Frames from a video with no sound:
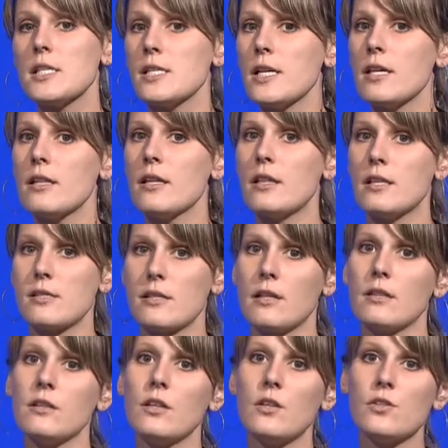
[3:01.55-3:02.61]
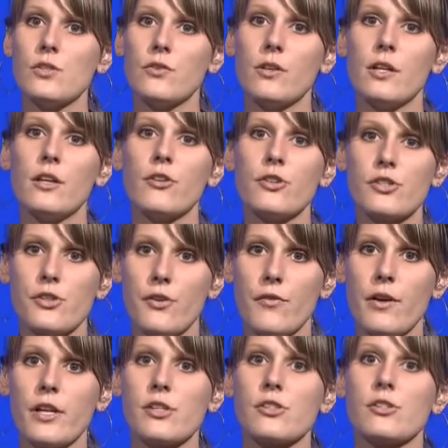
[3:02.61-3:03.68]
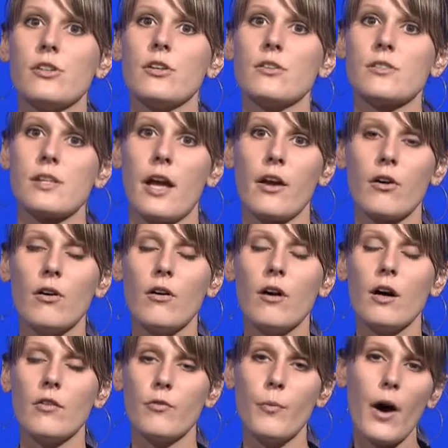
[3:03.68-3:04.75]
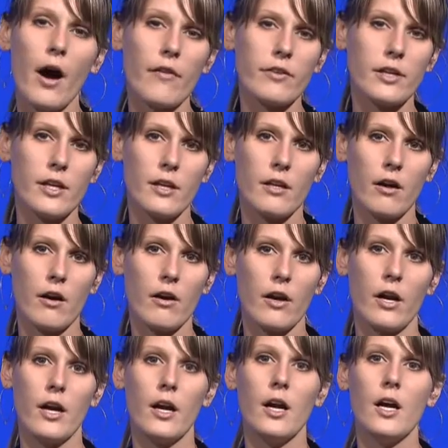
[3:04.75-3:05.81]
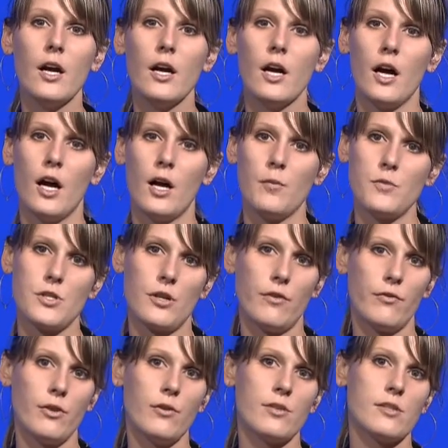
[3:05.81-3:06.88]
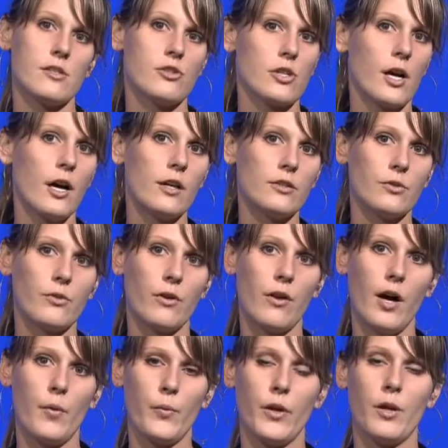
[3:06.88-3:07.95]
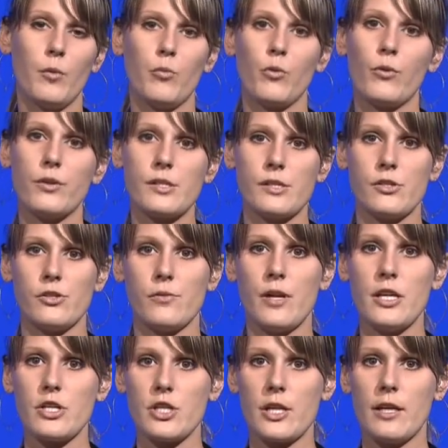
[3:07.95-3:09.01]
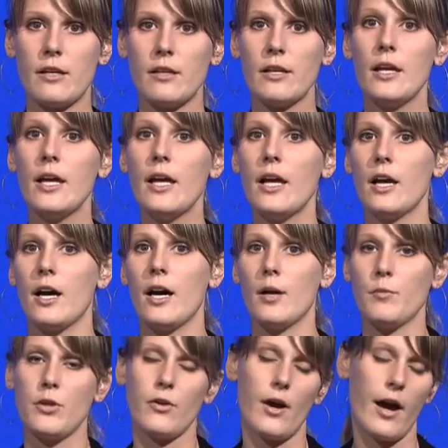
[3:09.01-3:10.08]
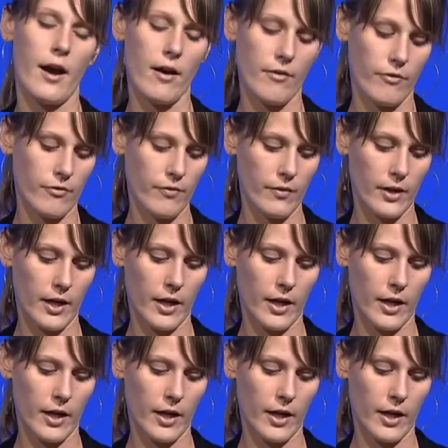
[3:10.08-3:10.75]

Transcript: see that this can lead to an intergenerational cycle of poverty and hunger. So if you as a child grow up in a poor situation, you have